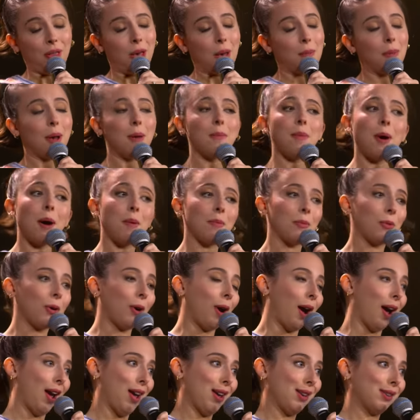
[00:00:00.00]
that my mom
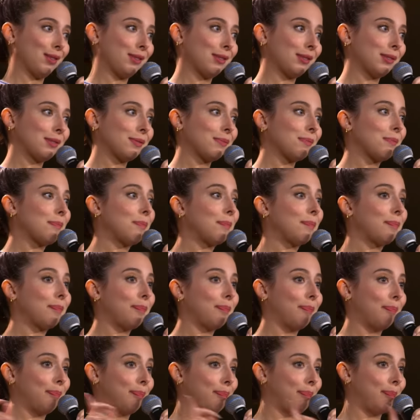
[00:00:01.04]
cries,
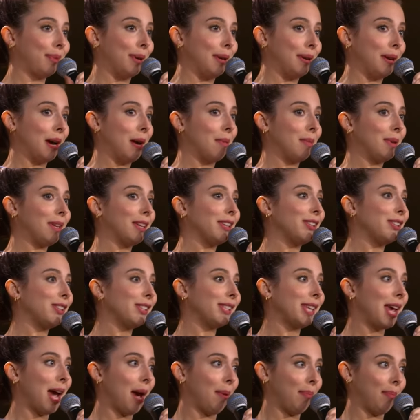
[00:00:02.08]
but not because
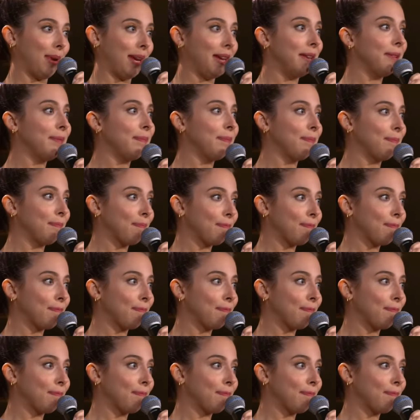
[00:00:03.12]
she's happy.